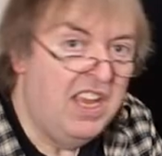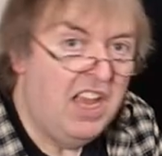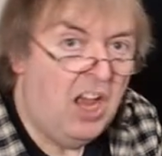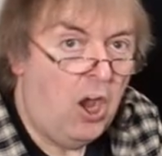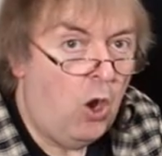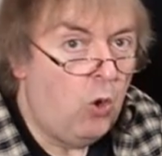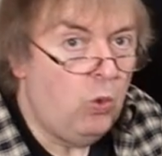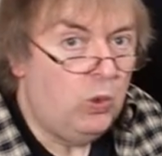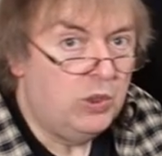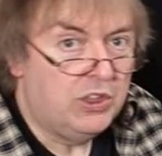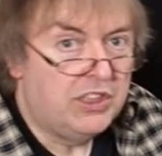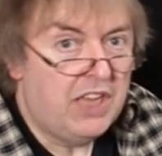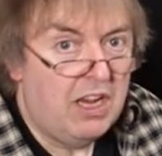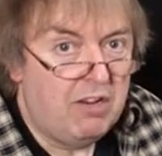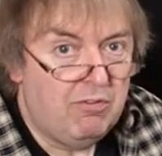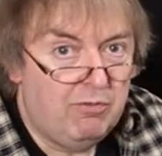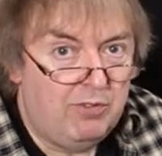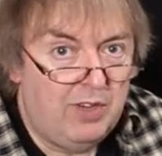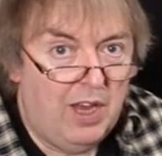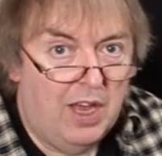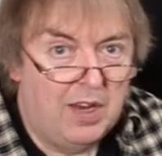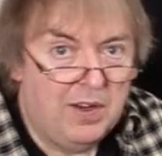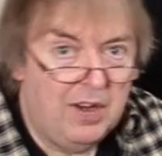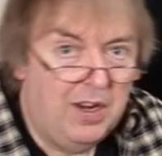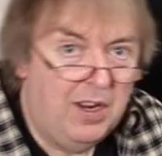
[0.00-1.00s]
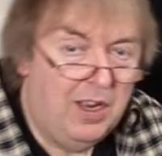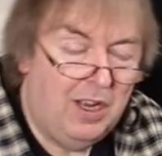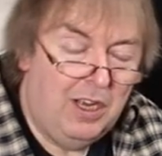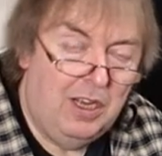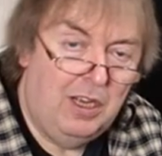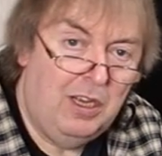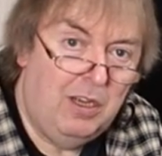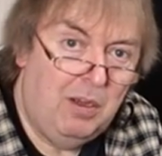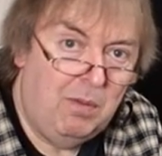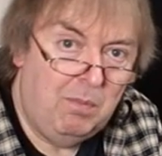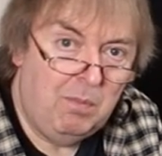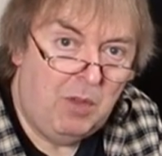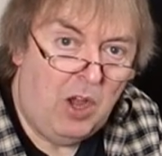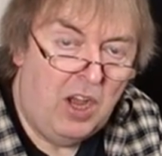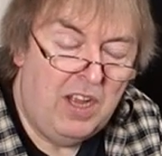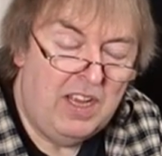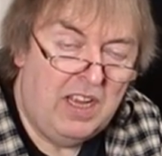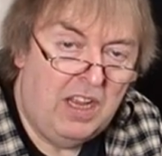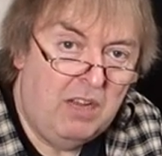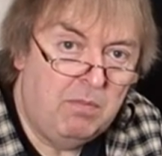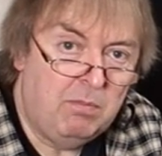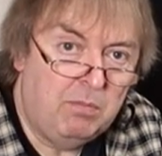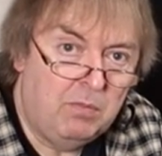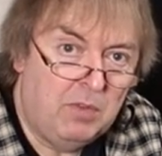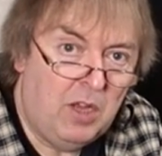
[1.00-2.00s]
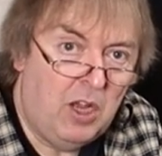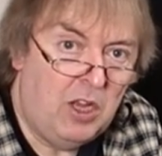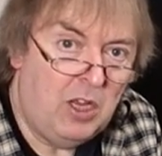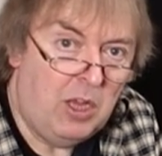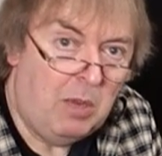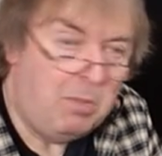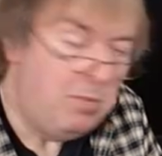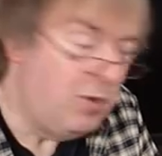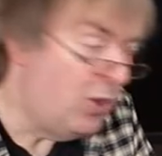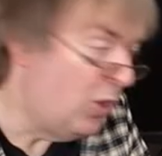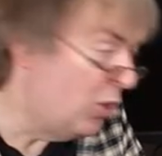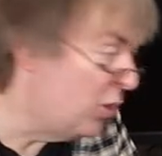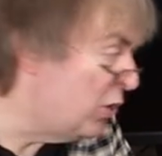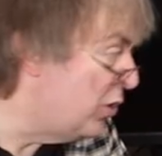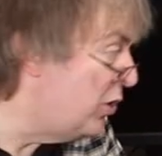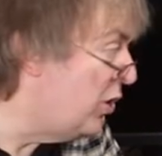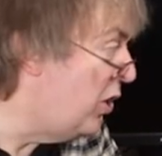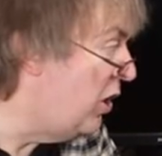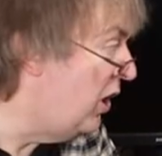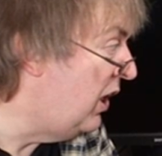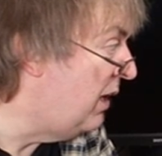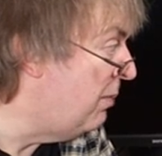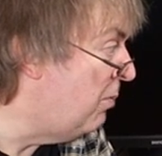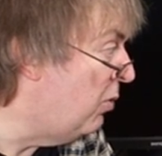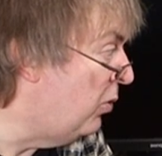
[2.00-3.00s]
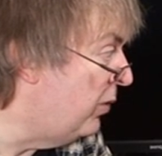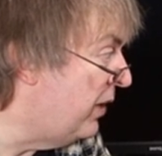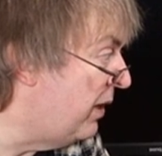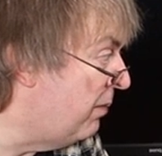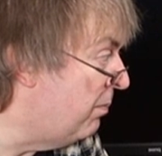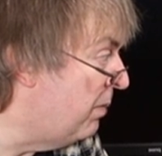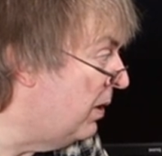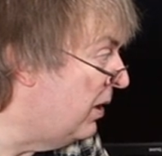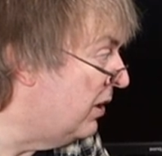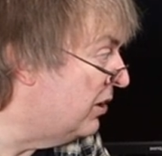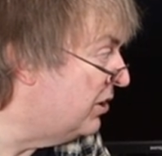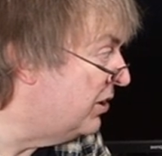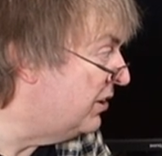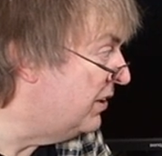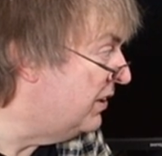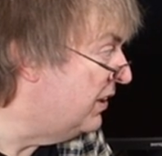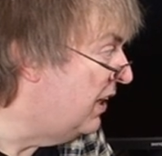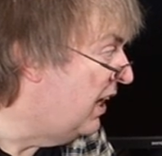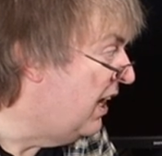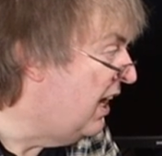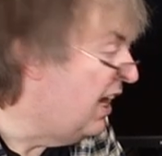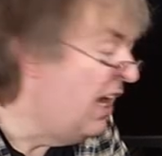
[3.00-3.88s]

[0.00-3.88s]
Always have done. I am not an early morning person.